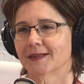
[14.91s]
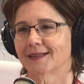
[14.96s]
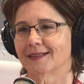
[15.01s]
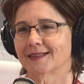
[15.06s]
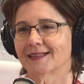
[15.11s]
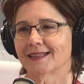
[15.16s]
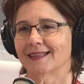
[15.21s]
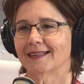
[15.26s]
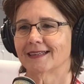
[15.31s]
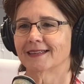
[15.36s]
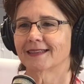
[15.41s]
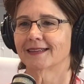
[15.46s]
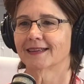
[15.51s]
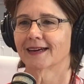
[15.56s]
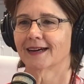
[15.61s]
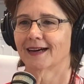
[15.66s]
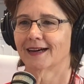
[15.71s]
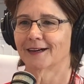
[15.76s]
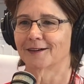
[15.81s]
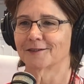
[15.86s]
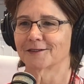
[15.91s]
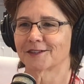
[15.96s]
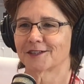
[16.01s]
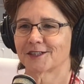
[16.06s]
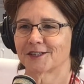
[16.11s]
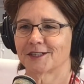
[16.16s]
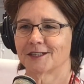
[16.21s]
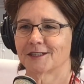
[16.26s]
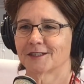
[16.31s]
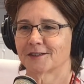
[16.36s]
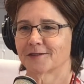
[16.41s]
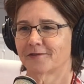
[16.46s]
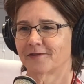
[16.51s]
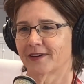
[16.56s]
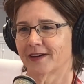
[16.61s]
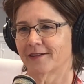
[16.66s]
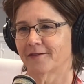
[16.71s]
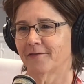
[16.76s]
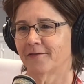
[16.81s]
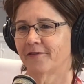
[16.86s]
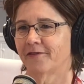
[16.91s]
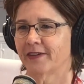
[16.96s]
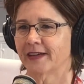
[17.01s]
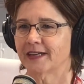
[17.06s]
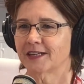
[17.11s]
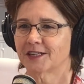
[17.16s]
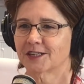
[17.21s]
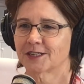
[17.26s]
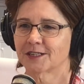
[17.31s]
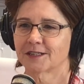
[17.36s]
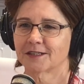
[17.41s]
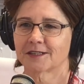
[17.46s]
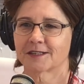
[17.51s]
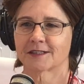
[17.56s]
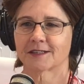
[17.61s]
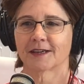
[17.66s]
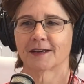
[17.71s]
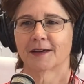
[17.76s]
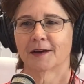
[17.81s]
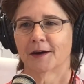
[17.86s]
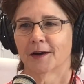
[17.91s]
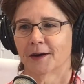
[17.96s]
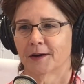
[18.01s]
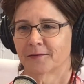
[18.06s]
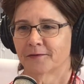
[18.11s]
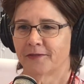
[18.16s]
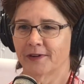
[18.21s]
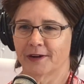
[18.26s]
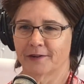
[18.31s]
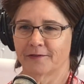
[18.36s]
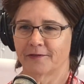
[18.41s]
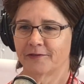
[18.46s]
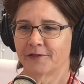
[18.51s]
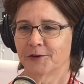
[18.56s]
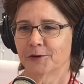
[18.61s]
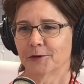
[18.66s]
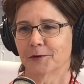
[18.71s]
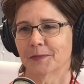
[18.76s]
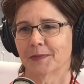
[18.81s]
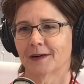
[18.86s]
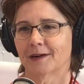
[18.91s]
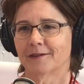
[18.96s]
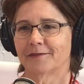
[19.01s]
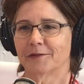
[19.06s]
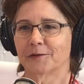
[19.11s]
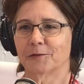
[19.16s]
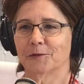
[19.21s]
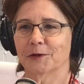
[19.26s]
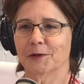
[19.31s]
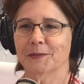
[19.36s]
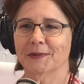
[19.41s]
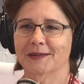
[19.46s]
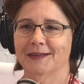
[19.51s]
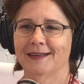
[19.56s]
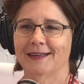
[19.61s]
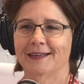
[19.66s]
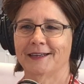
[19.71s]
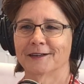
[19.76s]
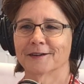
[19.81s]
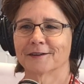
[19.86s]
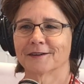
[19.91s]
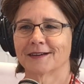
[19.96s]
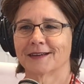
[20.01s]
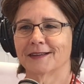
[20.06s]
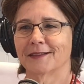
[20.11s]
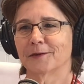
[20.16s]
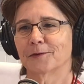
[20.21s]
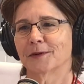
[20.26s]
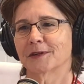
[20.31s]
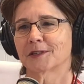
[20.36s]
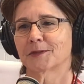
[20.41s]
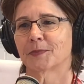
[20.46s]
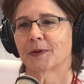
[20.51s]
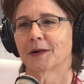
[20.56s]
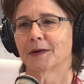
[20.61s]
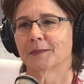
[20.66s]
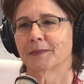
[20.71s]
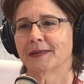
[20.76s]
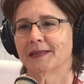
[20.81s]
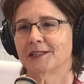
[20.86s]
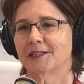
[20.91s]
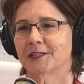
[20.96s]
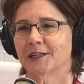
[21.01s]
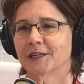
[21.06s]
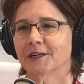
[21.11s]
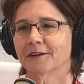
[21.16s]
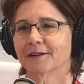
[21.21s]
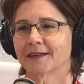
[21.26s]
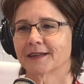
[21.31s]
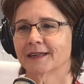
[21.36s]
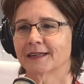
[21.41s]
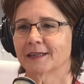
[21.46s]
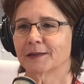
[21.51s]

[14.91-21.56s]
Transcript: is in the house. She is a vivacious vavoom of a woman here in the West Palm Beach area.